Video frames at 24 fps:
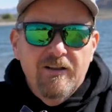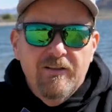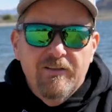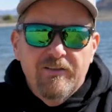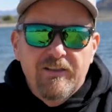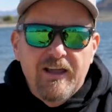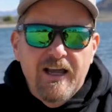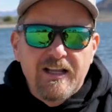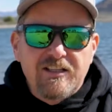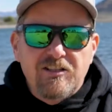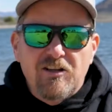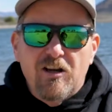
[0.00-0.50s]

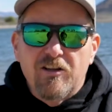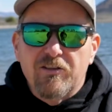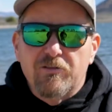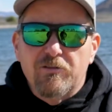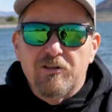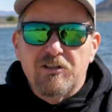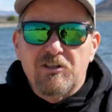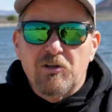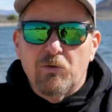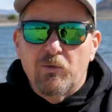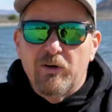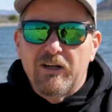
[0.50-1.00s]
That's all there
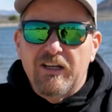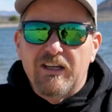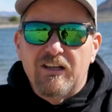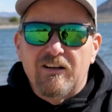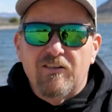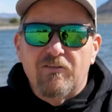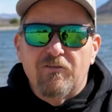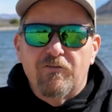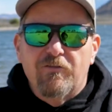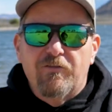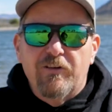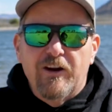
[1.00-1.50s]
is to rigging,
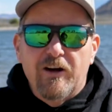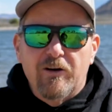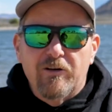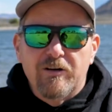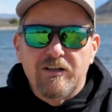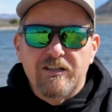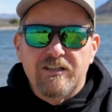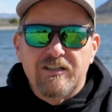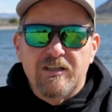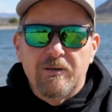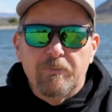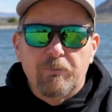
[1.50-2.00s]

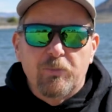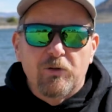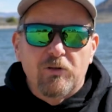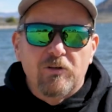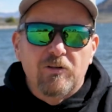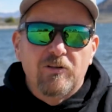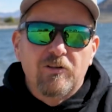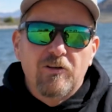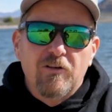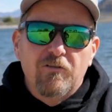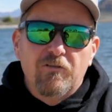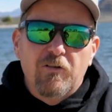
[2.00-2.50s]
very
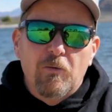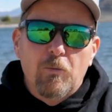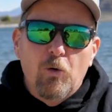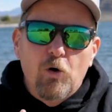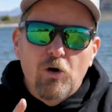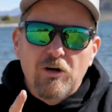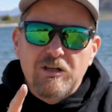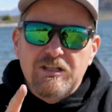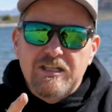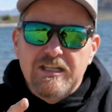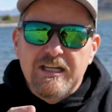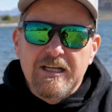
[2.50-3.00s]
simple. For
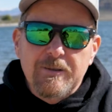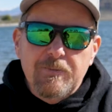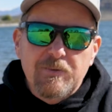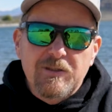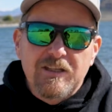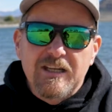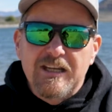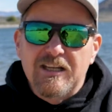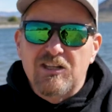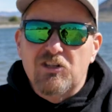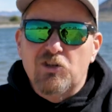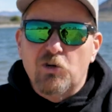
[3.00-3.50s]
more tips
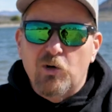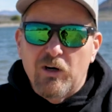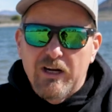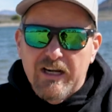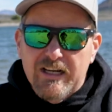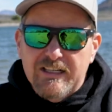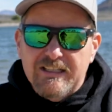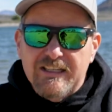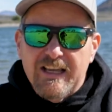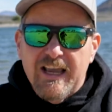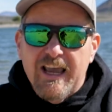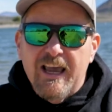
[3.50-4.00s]
and
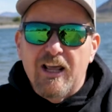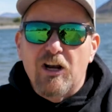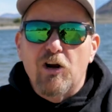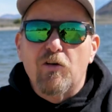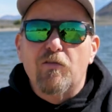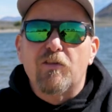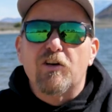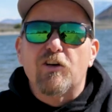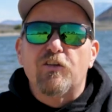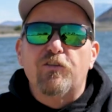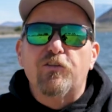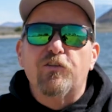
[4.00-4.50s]
tricks, head
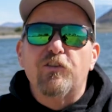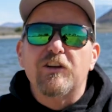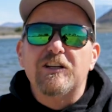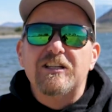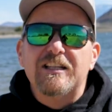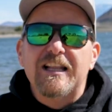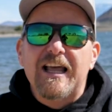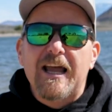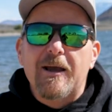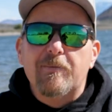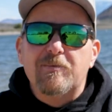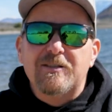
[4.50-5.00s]
over to
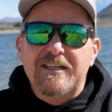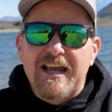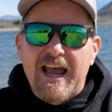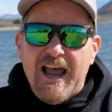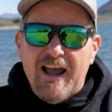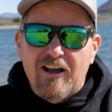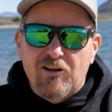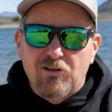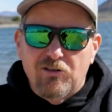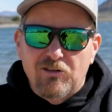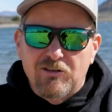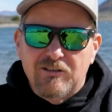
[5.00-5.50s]

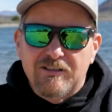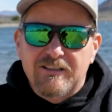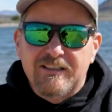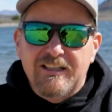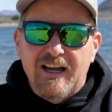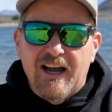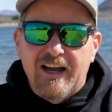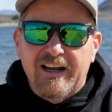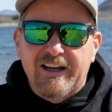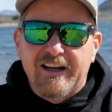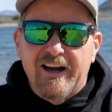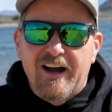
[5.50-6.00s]

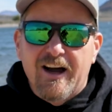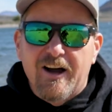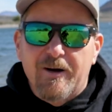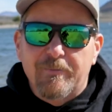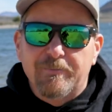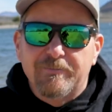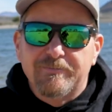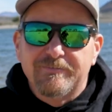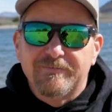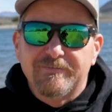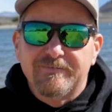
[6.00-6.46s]
fishlabtackle.com.